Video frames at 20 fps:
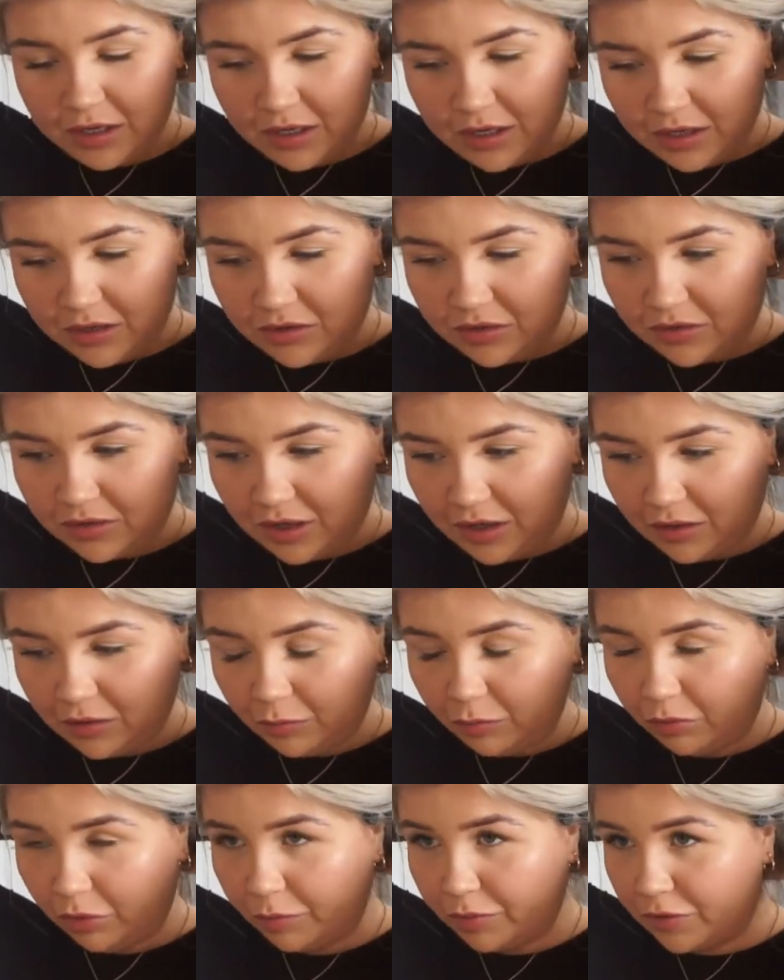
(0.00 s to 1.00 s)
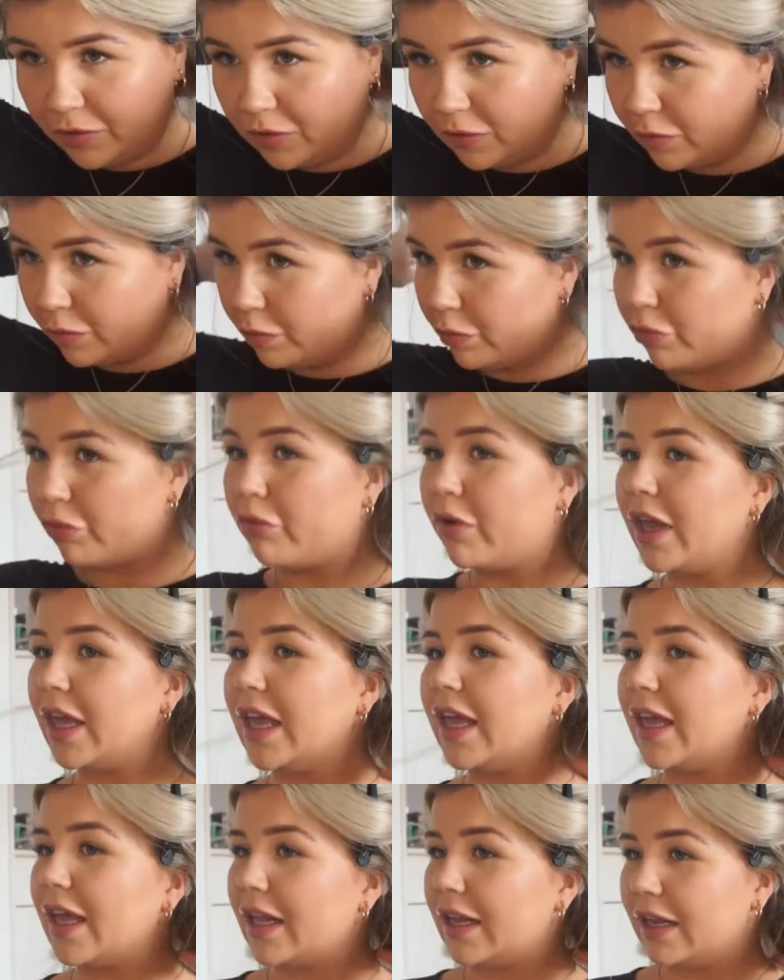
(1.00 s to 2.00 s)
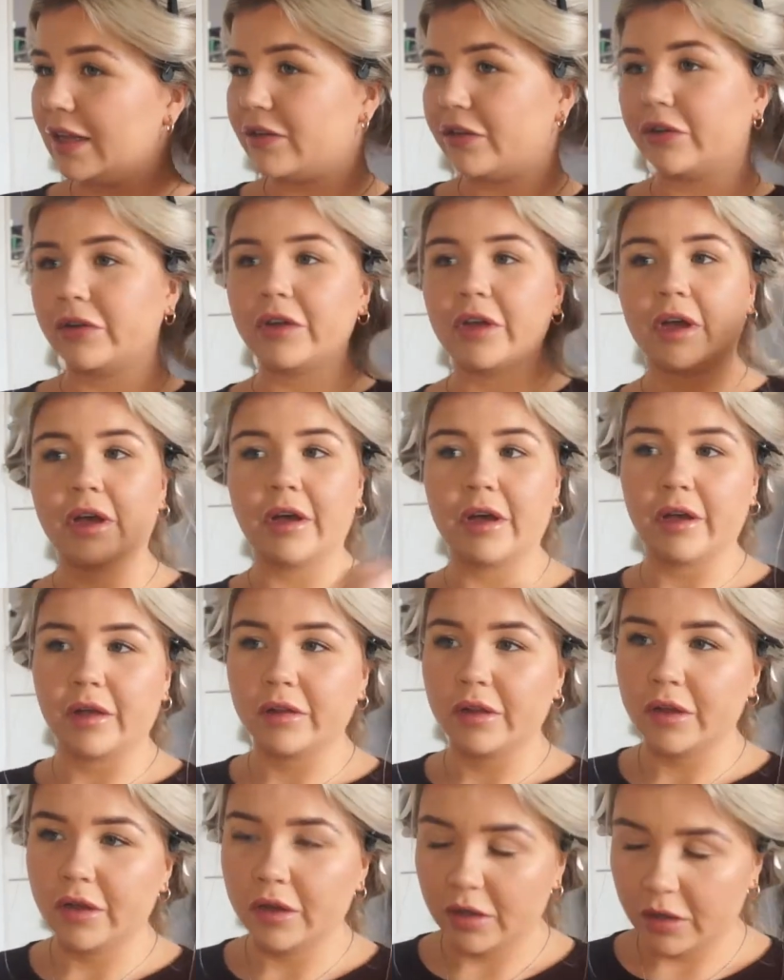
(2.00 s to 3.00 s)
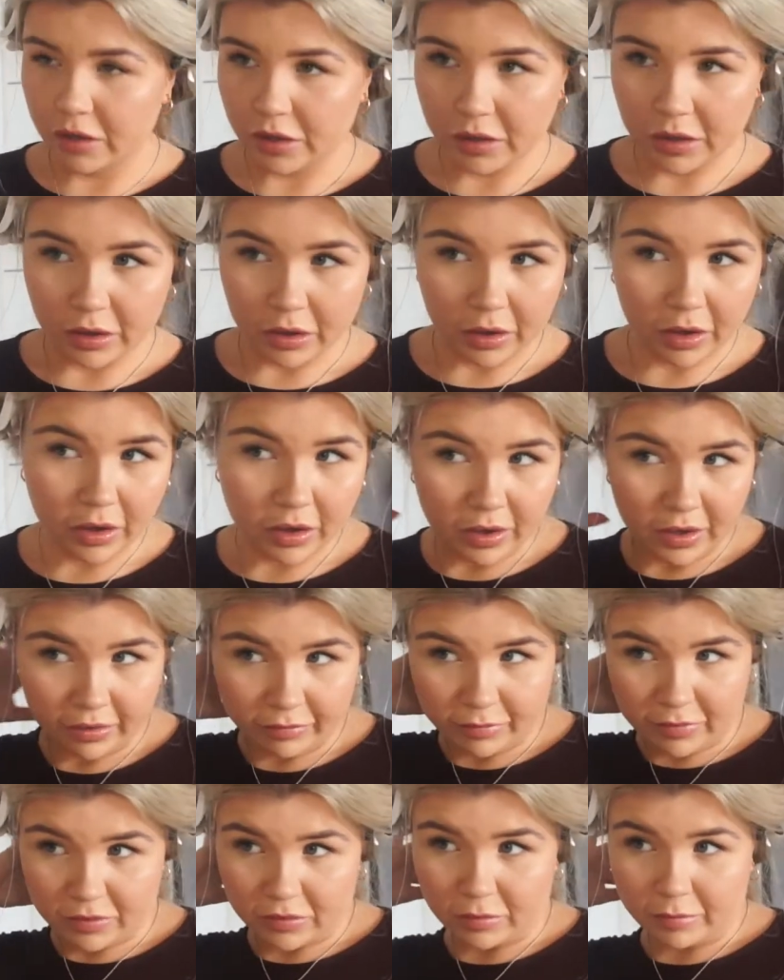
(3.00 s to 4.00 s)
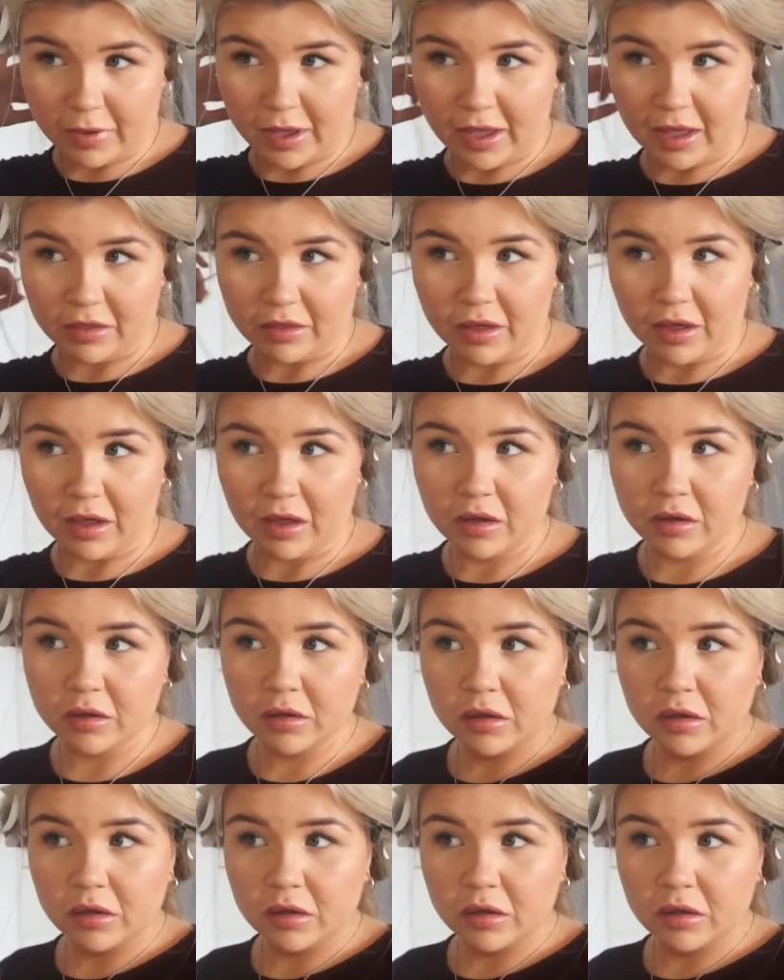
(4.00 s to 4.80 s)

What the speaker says: it just gets a proper springy little curl. Oh, I've missed some hair there.